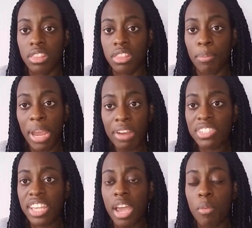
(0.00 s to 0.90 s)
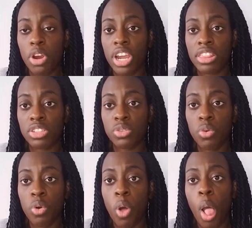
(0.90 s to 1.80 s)
the parents can't work at the
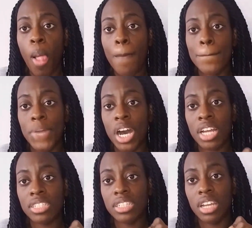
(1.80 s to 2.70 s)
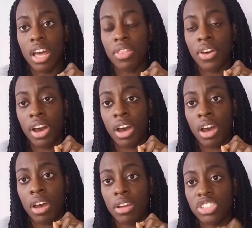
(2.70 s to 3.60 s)
school, but
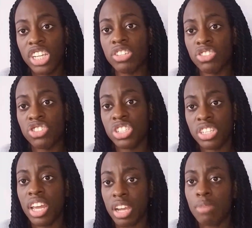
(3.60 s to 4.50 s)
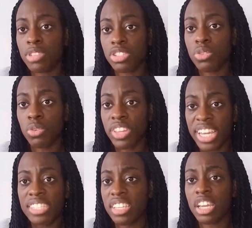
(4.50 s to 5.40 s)
the children can come to the school. The
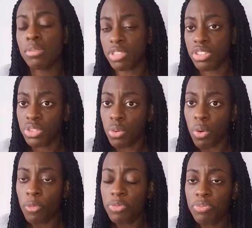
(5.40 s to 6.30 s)
kids can come to the school.